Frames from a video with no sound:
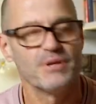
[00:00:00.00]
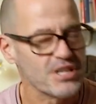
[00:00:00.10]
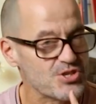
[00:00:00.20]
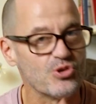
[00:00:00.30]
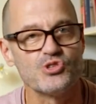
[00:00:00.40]
But
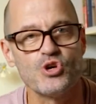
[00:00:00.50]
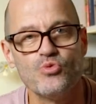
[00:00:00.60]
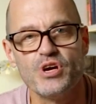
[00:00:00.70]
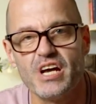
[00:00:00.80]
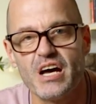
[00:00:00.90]
let's also
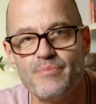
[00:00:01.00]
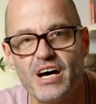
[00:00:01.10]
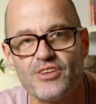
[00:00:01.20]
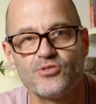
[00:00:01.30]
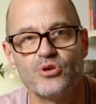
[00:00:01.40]
rename
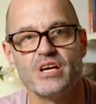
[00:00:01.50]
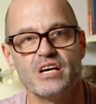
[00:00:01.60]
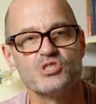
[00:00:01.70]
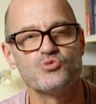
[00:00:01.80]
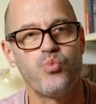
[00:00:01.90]

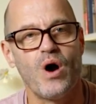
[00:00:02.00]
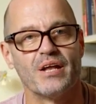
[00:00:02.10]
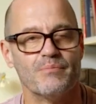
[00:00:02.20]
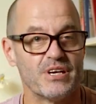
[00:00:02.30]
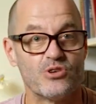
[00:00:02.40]
R3 as
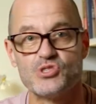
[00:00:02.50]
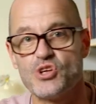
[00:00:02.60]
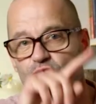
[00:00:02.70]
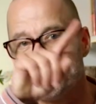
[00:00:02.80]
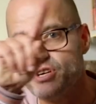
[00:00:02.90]
1 because
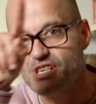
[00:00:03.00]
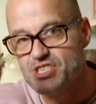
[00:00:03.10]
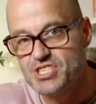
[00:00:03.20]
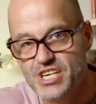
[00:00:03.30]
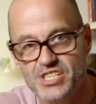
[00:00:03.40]
a
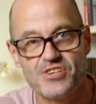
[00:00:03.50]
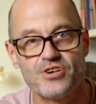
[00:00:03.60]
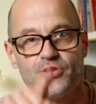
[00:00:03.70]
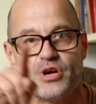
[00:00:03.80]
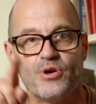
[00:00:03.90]

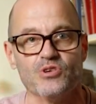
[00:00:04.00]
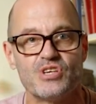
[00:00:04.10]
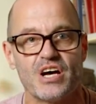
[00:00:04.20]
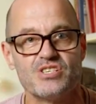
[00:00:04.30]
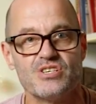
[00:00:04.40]
360-degree
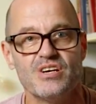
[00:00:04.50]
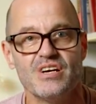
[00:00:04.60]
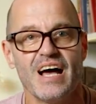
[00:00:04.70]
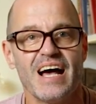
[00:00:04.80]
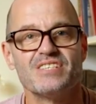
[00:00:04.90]
rotation
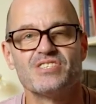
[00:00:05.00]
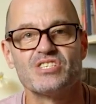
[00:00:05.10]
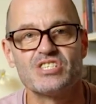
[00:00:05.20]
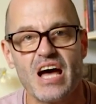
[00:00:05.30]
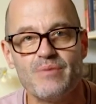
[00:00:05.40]
has the
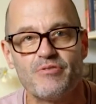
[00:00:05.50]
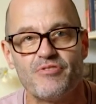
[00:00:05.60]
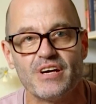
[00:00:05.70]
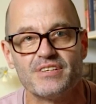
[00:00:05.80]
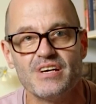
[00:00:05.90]
same
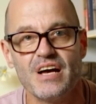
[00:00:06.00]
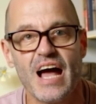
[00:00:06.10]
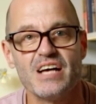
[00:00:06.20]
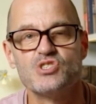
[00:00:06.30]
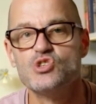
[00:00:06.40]
effect
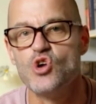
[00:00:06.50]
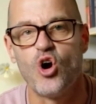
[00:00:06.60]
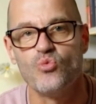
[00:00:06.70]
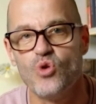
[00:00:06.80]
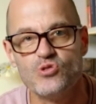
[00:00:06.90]
as
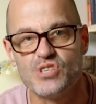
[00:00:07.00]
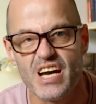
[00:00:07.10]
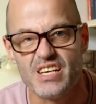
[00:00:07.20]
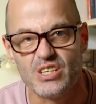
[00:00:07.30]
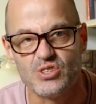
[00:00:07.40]
not
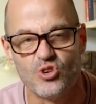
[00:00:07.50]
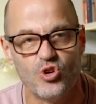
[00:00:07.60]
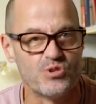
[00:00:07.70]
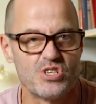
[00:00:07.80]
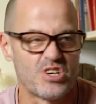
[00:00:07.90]
rotating at
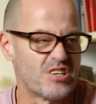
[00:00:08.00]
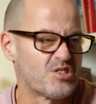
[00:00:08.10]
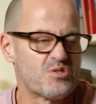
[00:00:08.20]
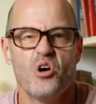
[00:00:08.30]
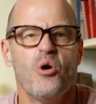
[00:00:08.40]
all, which is like
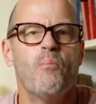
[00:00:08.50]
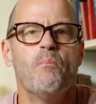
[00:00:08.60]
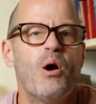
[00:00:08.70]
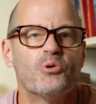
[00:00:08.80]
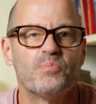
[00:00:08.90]
just
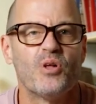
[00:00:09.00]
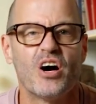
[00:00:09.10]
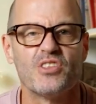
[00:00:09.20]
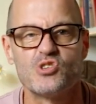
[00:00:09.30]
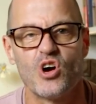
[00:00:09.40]

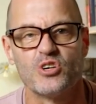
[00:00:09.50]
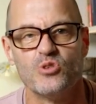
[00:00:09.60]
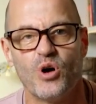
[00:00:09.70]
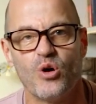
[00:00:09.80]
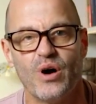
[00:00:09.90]
multiplying the
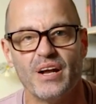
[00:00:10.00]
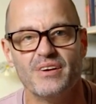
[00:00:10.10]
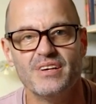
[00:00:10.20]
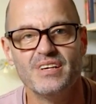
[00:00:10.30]
triangle by 1.